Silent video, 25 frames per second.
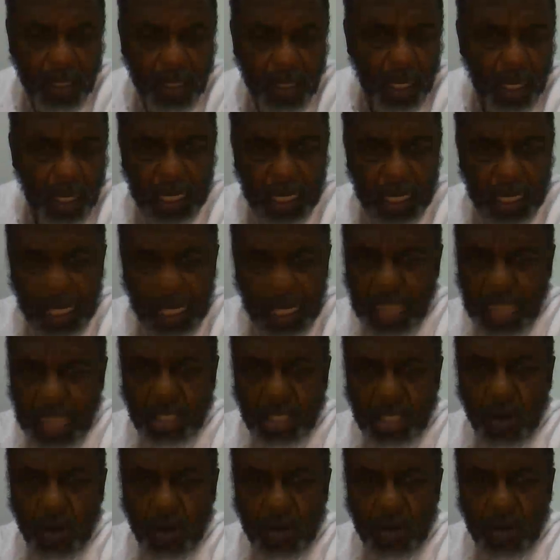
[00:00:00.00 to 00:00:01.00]
There's
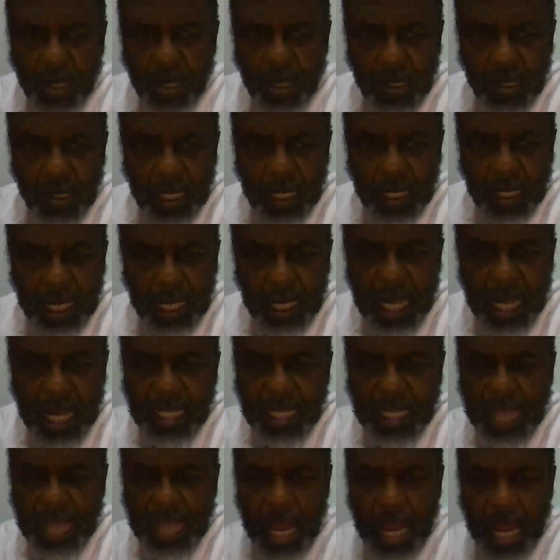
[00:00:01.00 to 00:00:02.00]
no good.
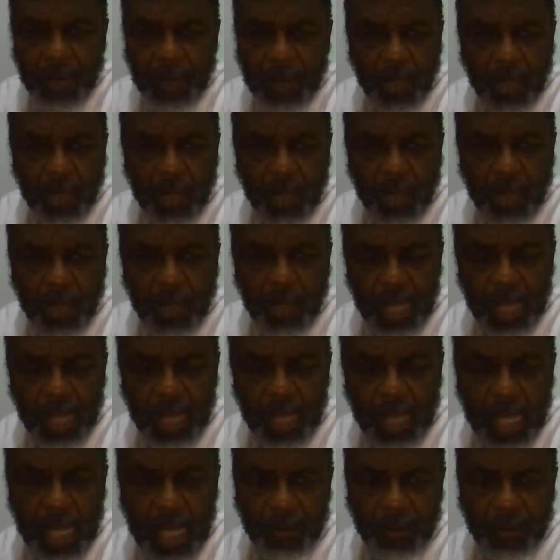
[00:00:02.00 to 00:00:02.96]
Anytime they're doing any stuff, it's